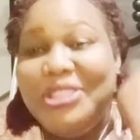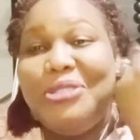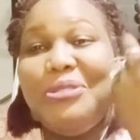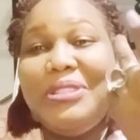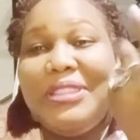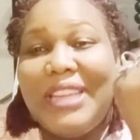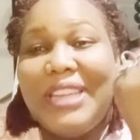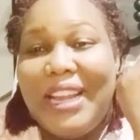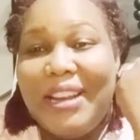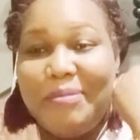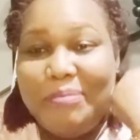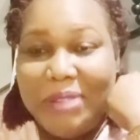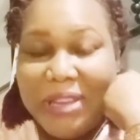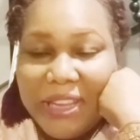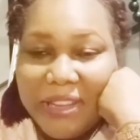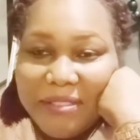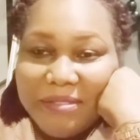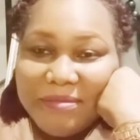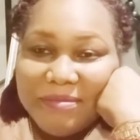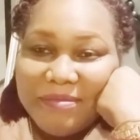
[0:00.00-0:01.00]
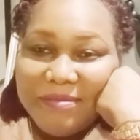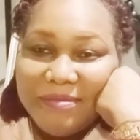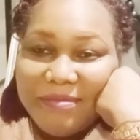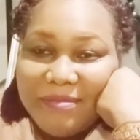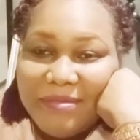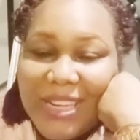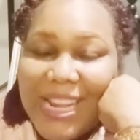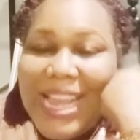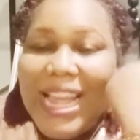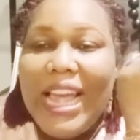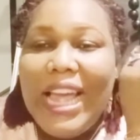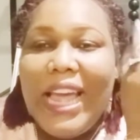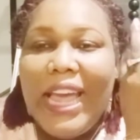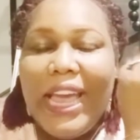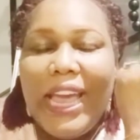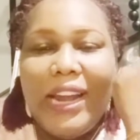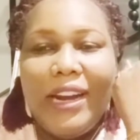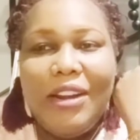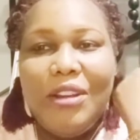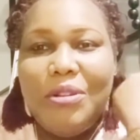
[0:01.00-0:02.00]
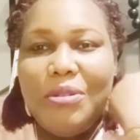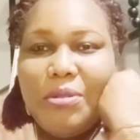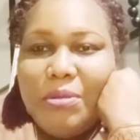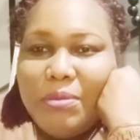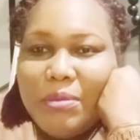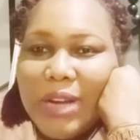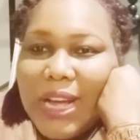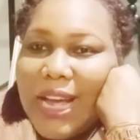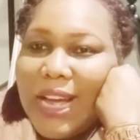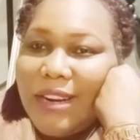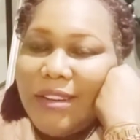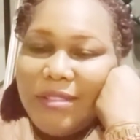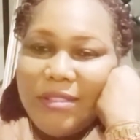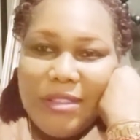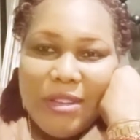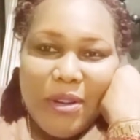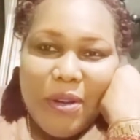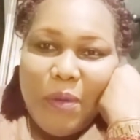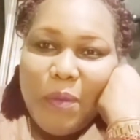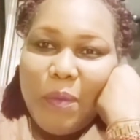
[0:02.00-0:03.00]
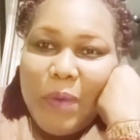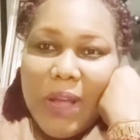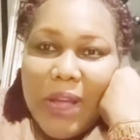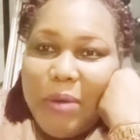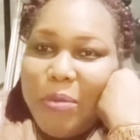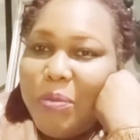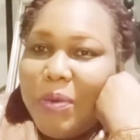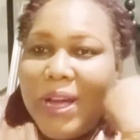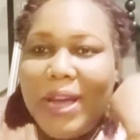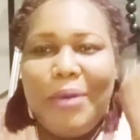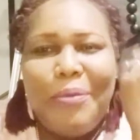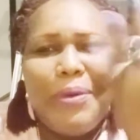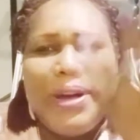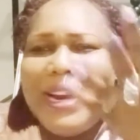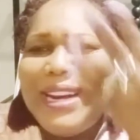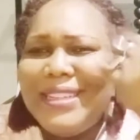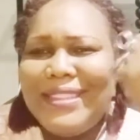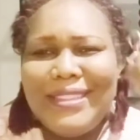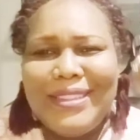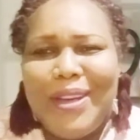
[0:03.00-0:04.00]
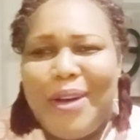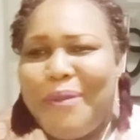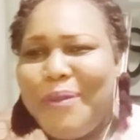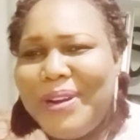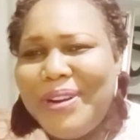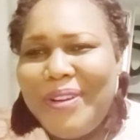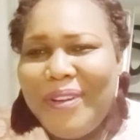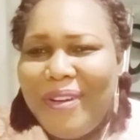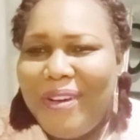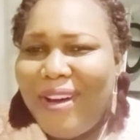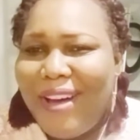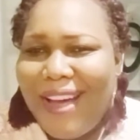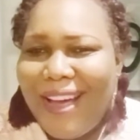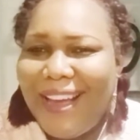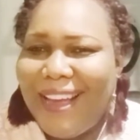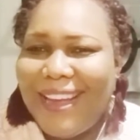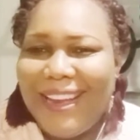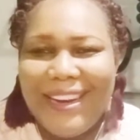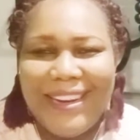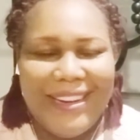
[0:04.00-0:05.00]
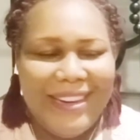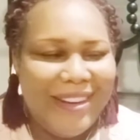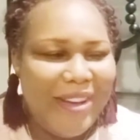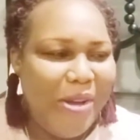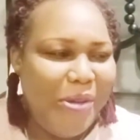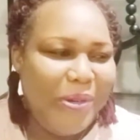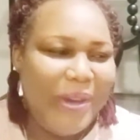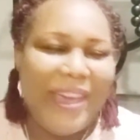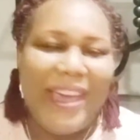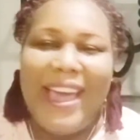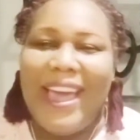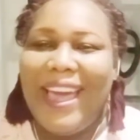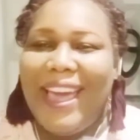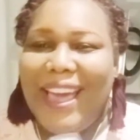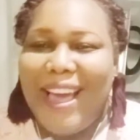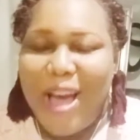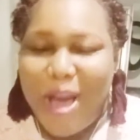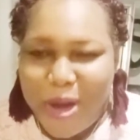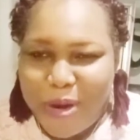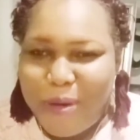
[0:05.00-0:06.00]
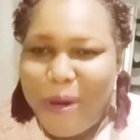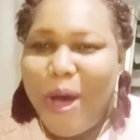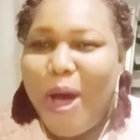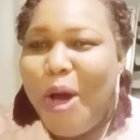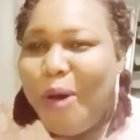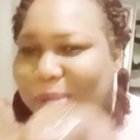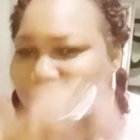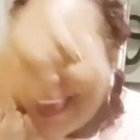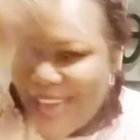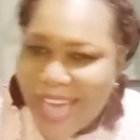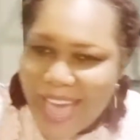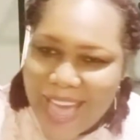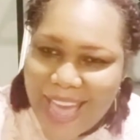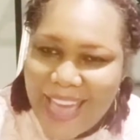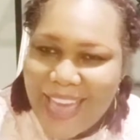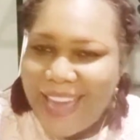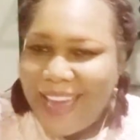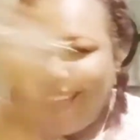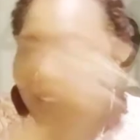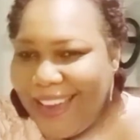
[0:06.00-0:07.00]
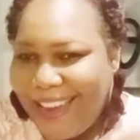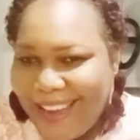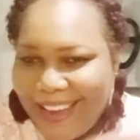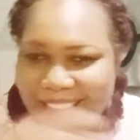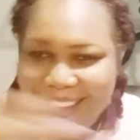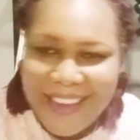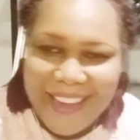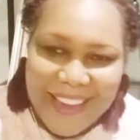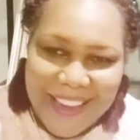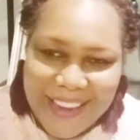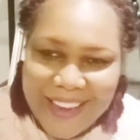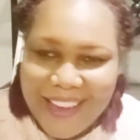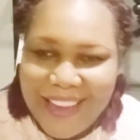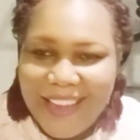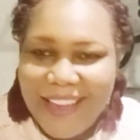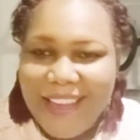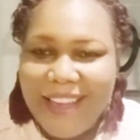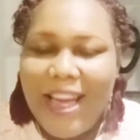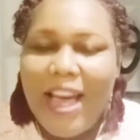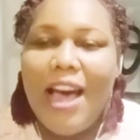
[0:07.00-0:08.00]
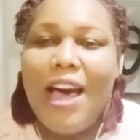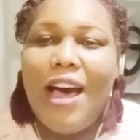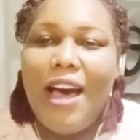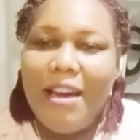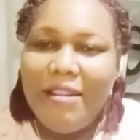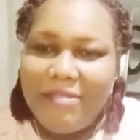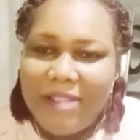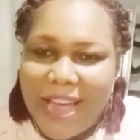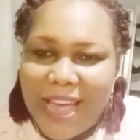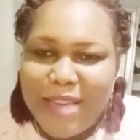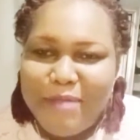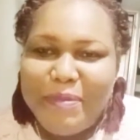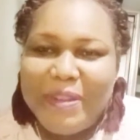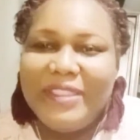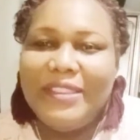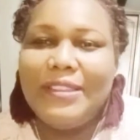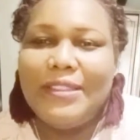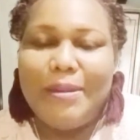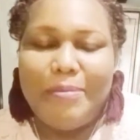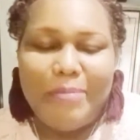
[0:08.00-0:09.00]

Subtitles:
You tell me. Anywho, I don't know what is going on. Okay. Oh, okay. All right, Miss